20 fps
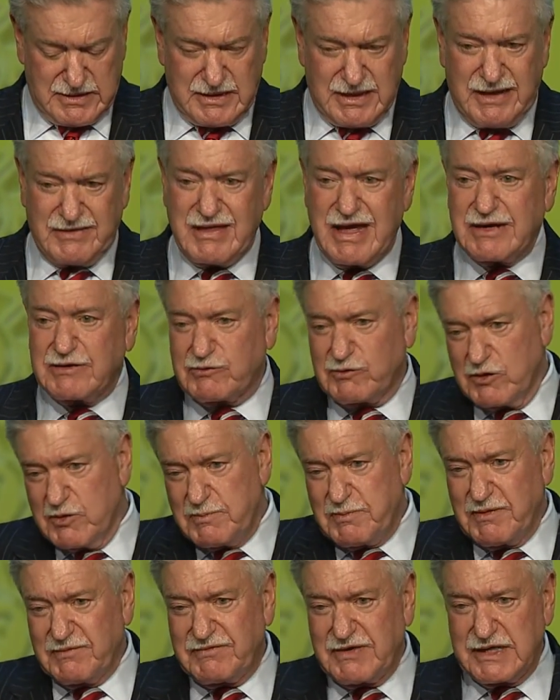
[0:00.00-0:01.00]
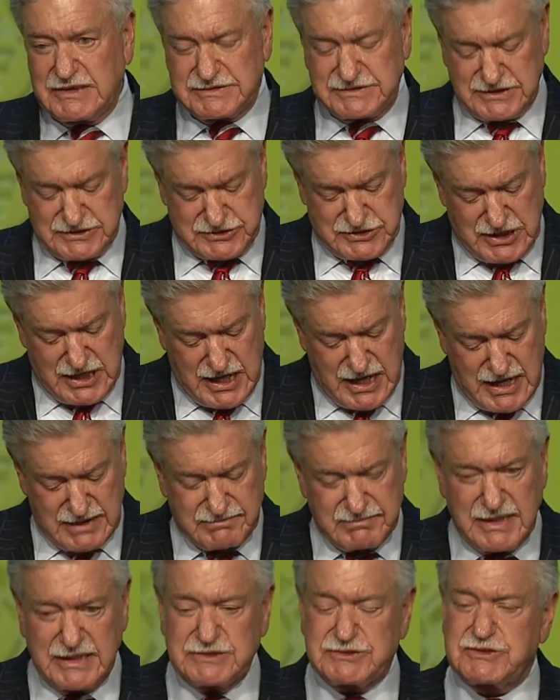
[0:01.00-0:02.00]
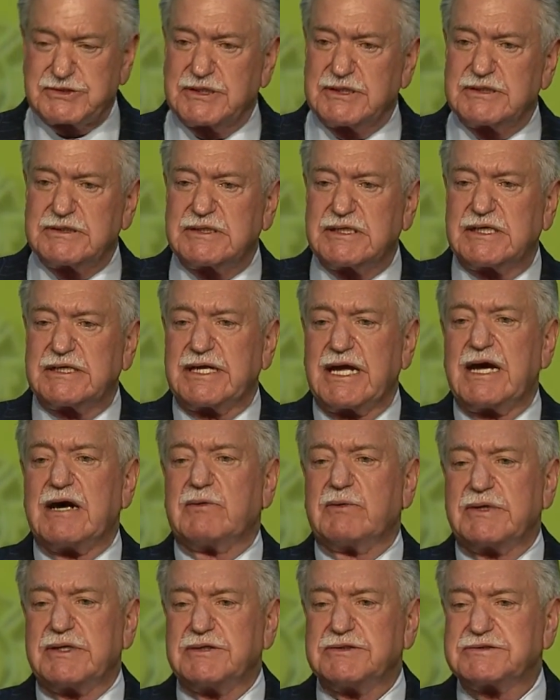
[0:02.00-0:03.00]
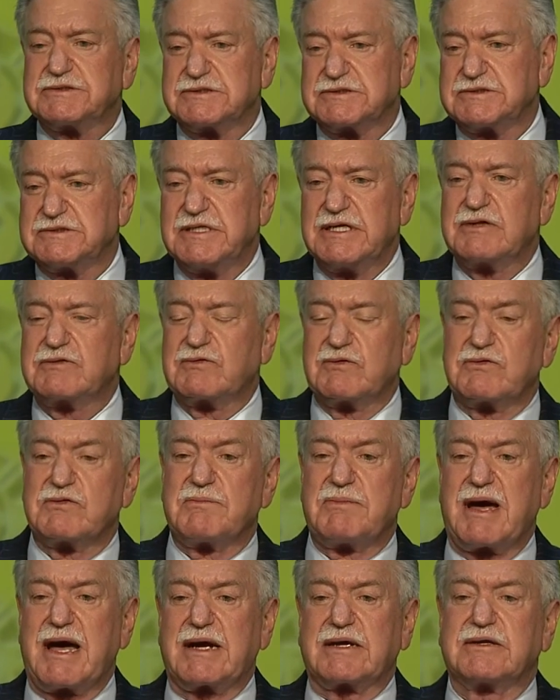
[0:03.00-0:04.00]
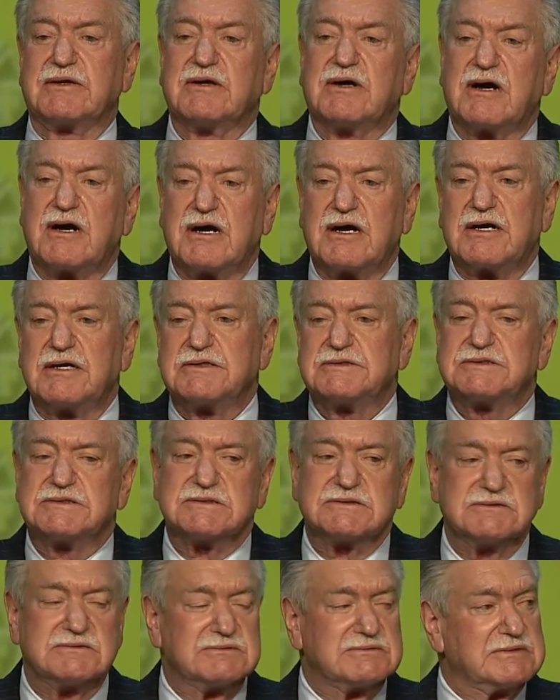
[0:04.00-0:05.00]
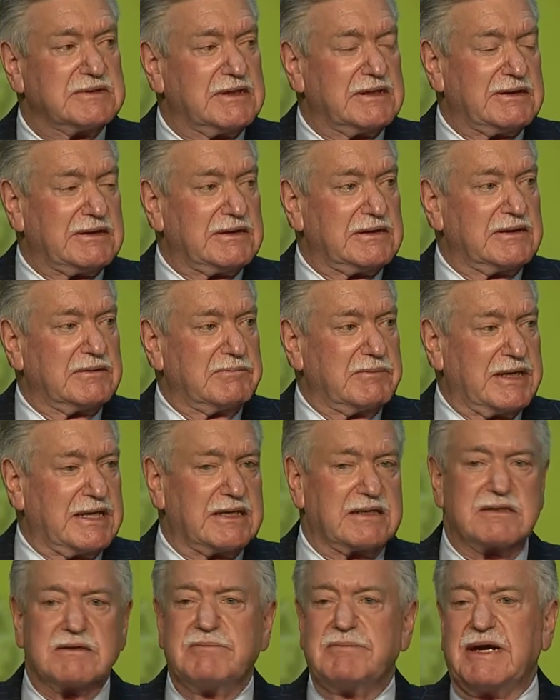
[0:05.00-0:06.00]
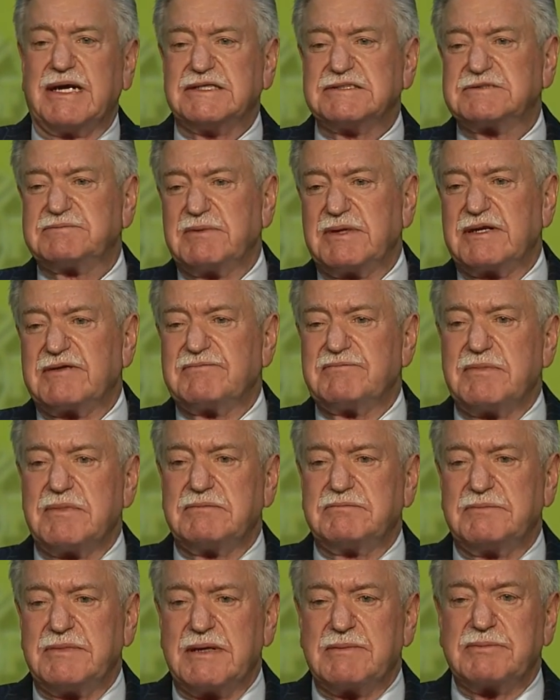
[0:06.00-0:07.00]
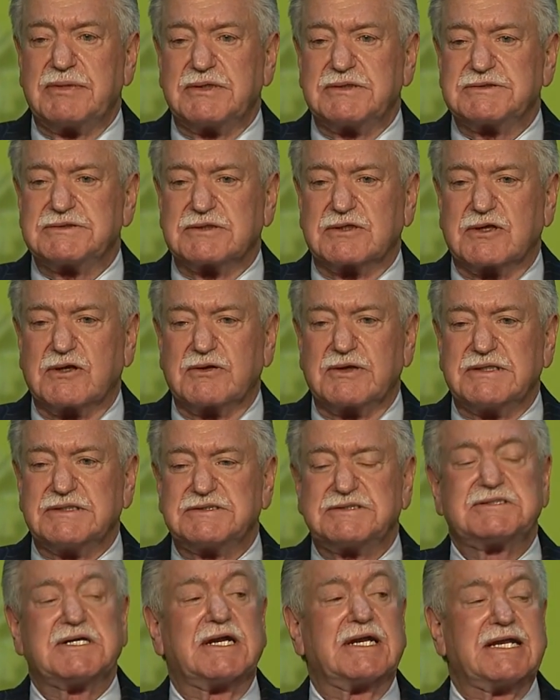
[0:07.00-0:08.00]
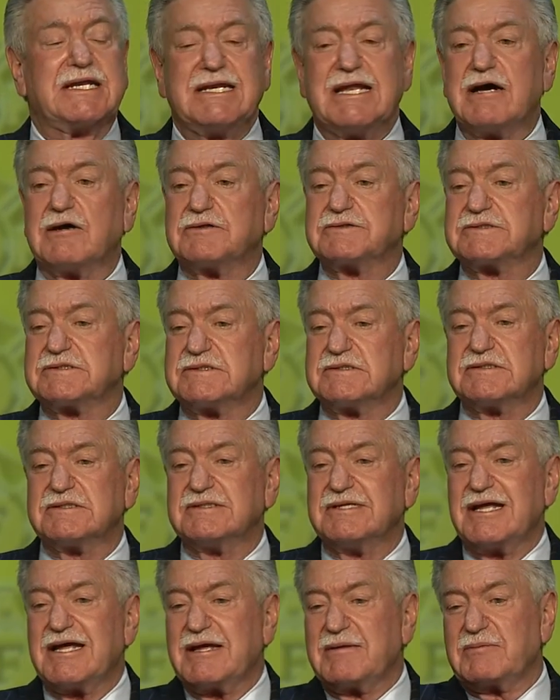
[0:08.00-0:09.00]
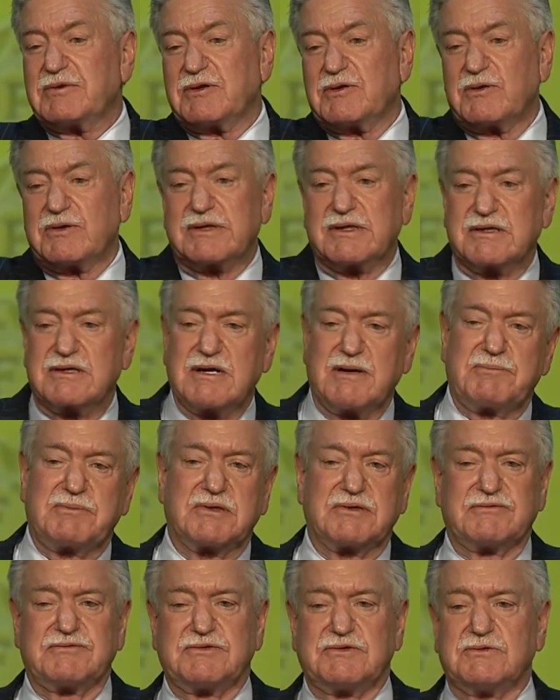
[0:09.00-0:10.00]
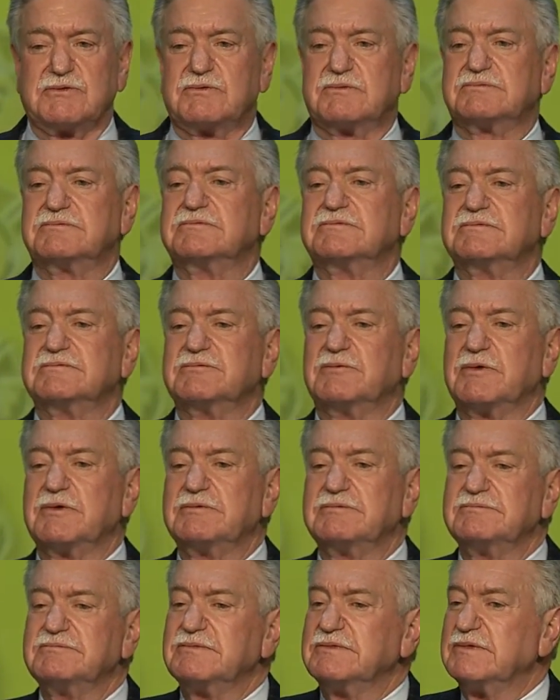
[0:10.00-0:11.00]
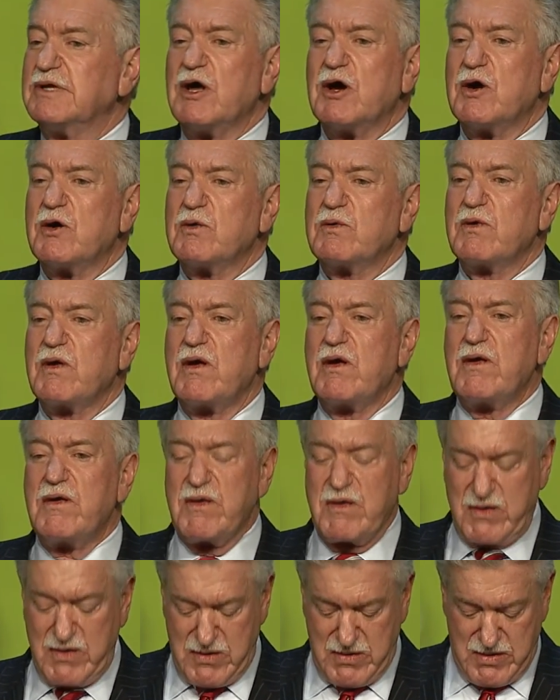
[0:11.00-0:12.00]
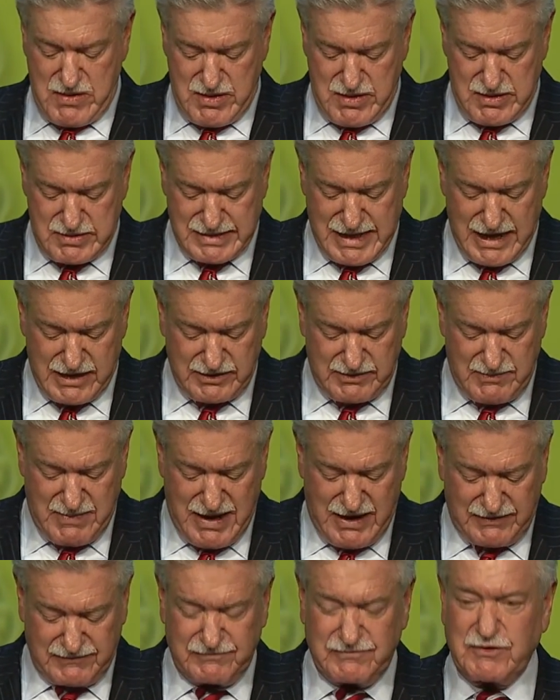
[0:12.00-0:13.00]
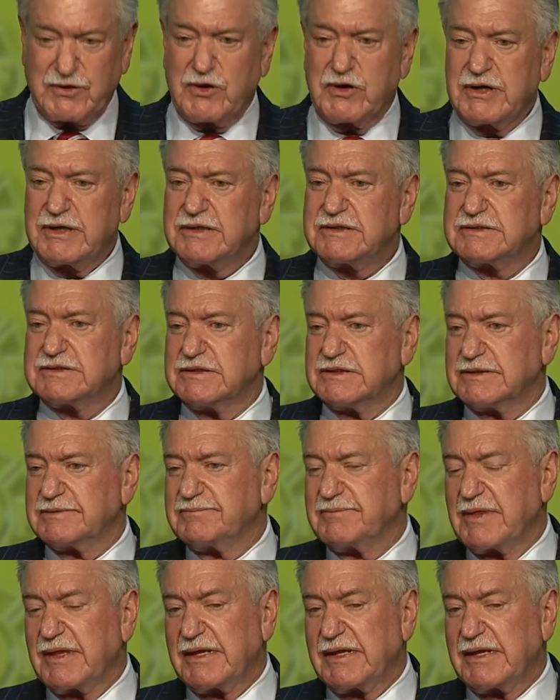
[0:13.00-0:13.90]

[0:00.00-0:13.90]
And that group of us that John mentioned, uh, yeah, we used to sneak through the backyards and meet in the basement of members, including Sonny Nelson, a name that only a couple of you would know, down in Mount Vernon to,